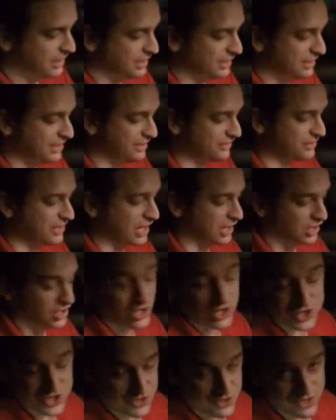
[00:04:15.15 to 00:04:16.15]
he's got
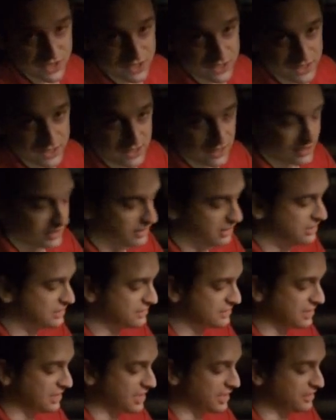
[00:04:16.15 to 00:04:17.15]
country on here, he's
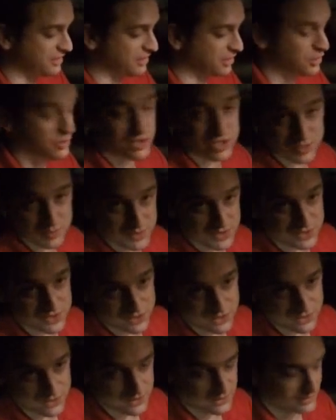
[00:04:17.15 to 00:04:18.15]
got Christmas
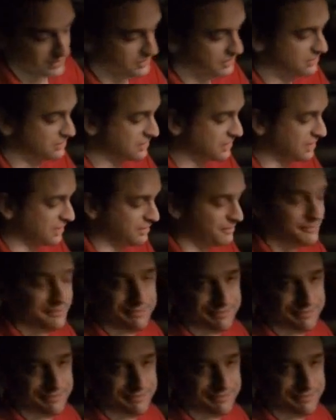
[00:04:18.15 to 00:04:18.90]
songs, he's got,